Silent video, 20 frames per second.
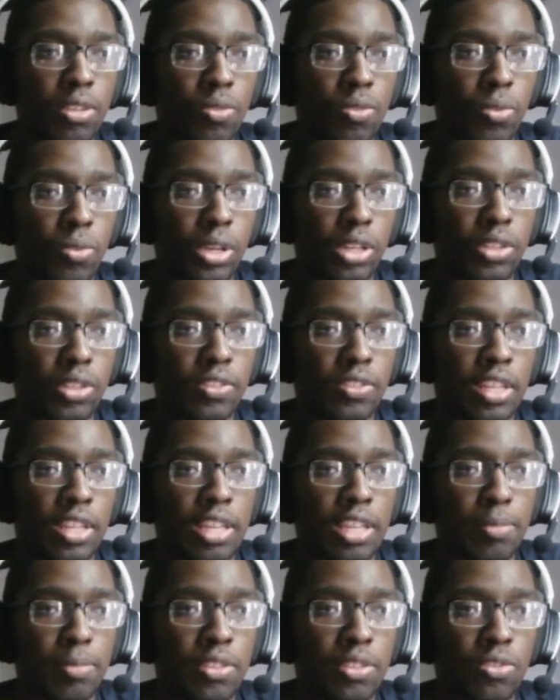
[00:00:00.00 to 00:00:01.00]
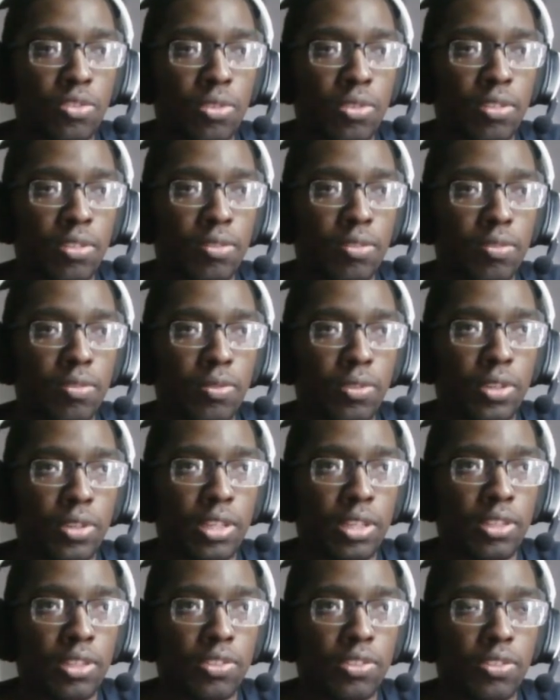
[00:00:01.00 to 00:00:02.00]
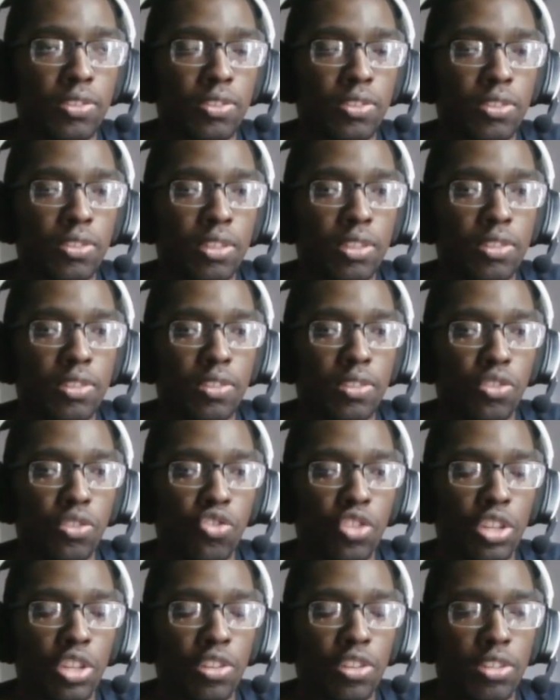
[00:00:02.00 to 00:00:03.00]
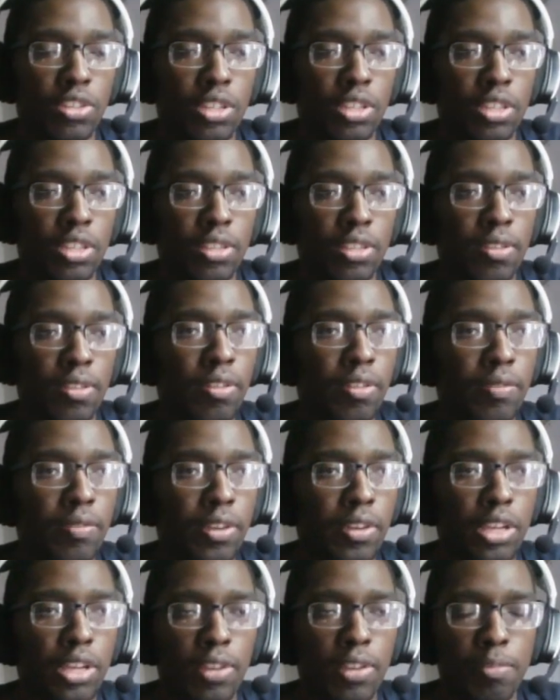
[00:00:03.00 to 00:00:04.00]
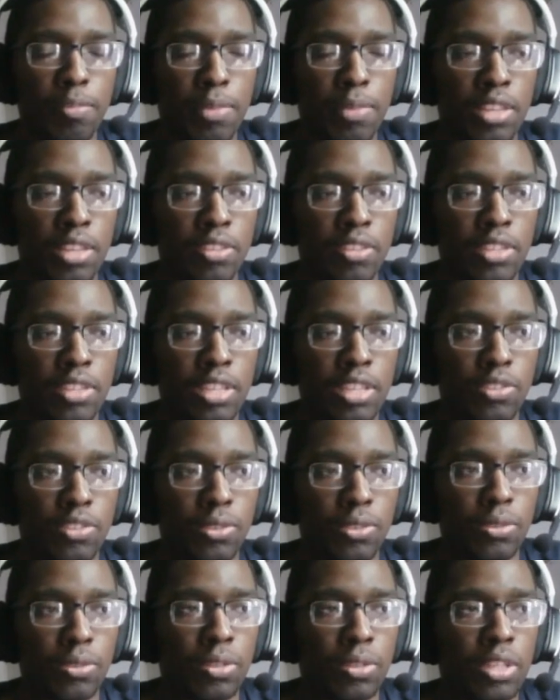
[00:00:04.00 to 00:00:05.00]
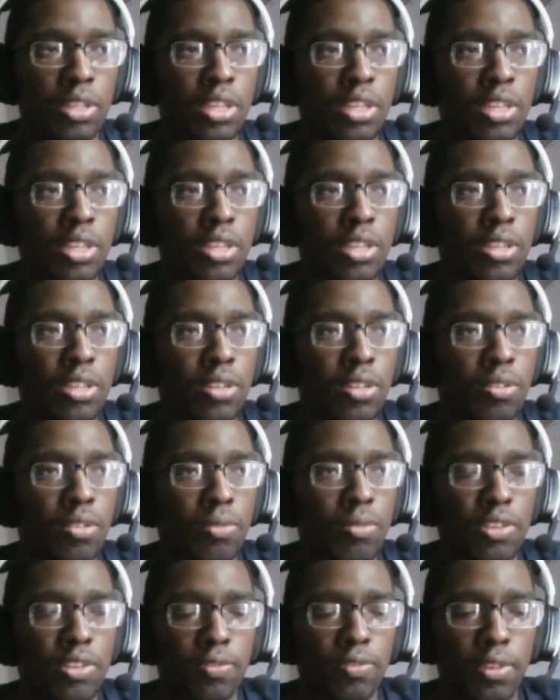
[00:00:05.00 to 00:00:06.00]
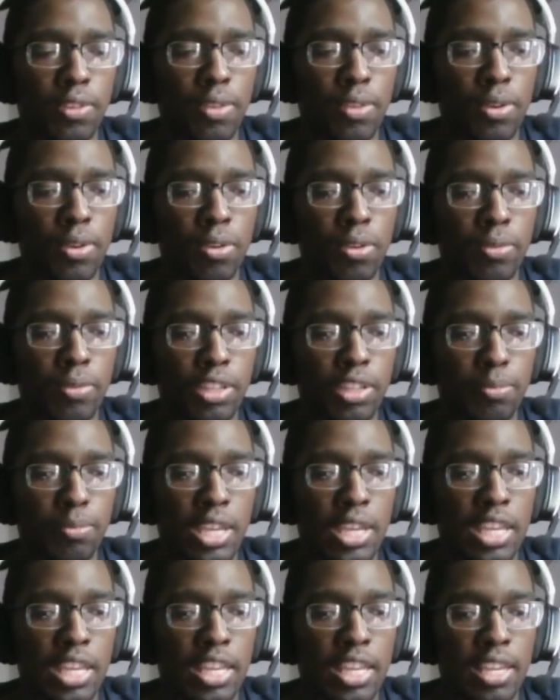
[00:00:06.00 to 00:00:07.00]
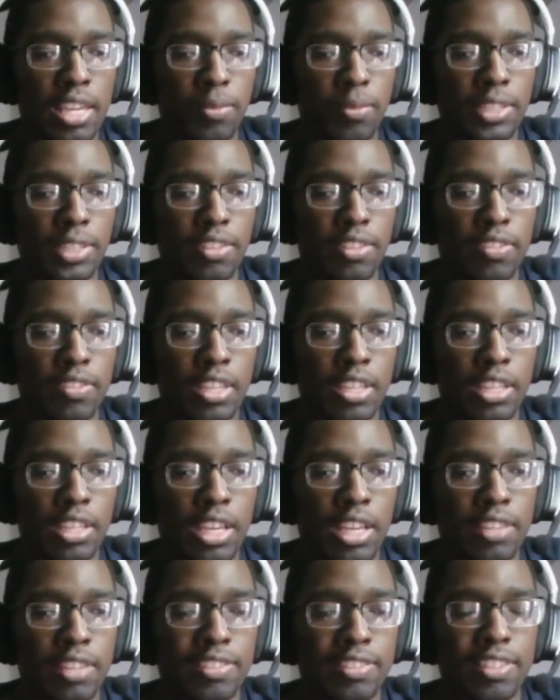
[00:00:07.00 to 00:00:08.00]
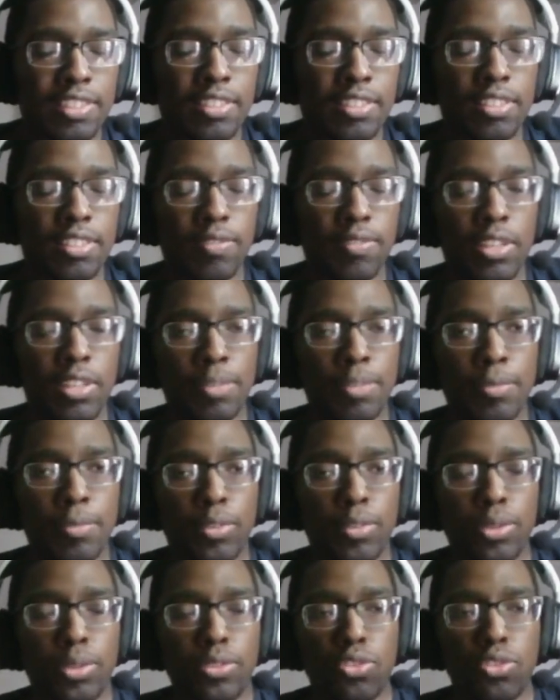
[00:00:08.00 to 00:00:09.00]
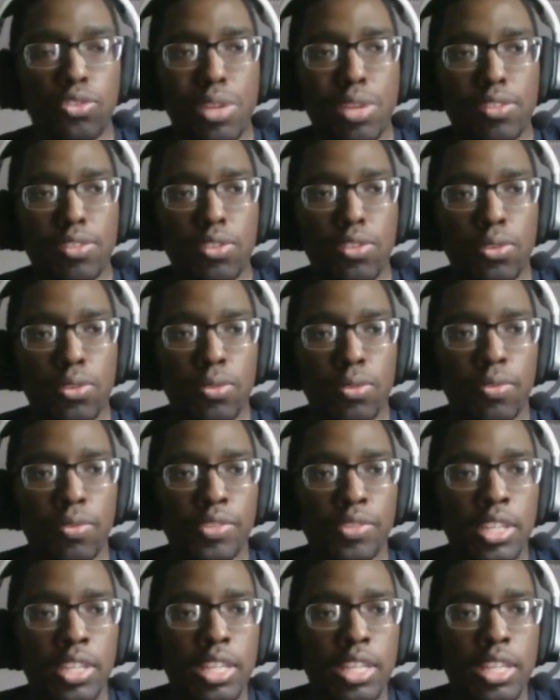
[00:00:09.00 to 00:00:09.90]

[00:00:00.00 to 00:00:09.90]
works that he'd been doing for us since childhood. Very great man indeed, so rest very well, Rick May. And with that said, guys, let's get to this video. I've been requested to react to